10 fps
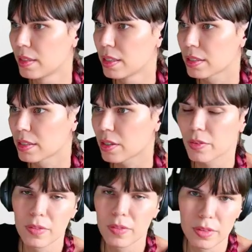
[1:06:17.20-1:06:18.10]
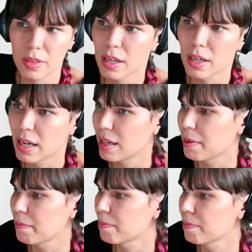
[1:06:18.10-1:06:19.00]
So
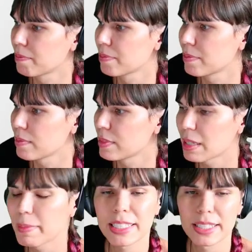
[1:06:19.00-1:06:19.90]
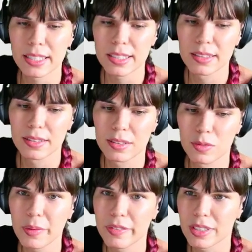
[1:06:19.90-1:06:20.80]
does that make sense,
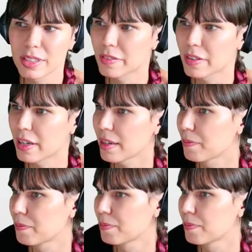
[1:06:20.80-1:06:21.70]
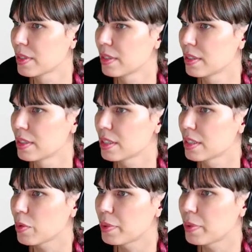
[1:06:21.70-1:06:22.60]
what we've done so far? So
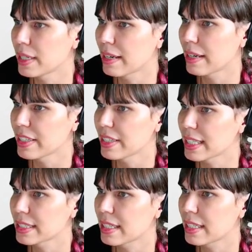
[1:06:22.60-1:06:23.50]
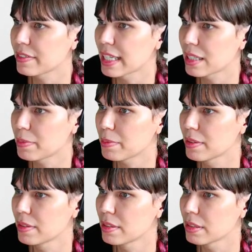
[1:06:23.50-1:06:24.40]
we put everything inside of setup
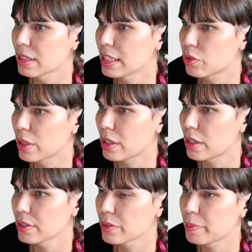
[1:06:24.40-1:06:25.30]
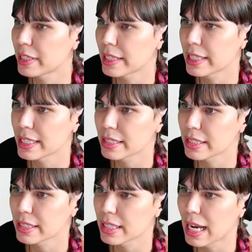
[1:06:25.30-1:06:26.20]
and draw. So we put the things
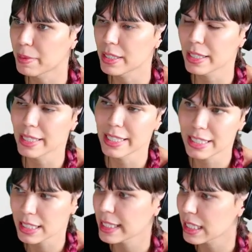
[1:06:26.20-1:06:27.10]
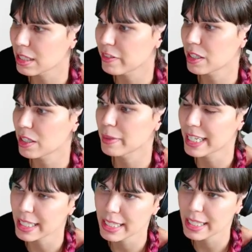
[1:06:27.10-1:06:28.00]
that happened initially at the very
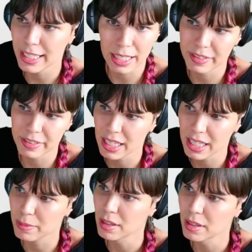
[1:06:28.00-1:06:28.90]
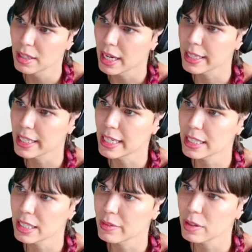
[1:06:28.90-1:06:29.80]
beginning inside of setup, and then
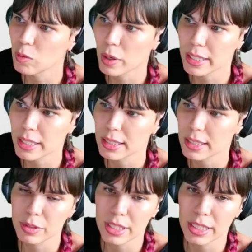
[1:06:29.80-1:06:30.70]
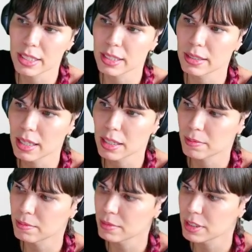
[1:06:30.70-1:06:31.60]
anything we wanted that was going
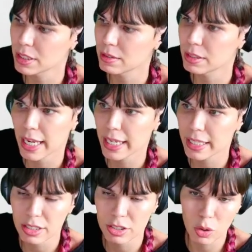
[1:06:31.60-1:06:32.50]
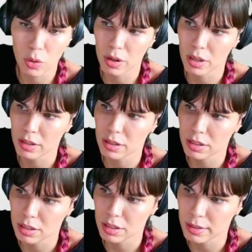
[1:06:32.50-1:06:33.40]
to change or
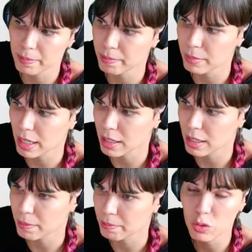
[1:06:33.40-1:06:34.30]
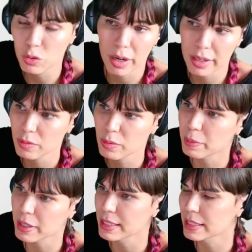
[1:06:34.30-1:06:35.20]
to be drawn, we
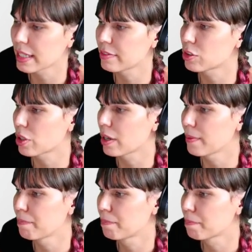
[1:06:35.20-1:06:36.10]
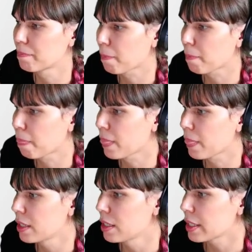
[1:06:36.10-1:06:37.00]
put inside of draw.
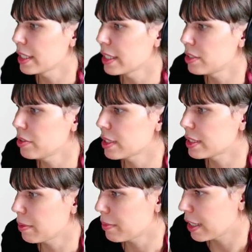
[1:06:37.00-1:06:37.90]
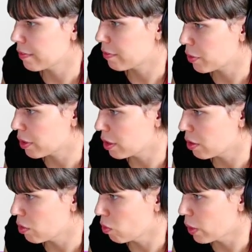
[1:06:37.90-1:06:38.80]
And you do the same thing
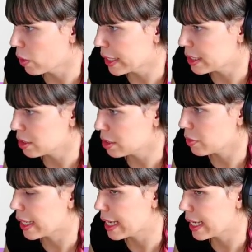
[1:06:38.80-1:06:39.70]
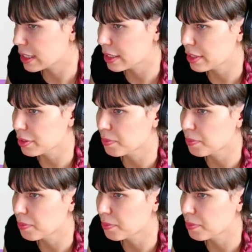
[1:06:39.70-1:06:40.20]
for y2 and x2.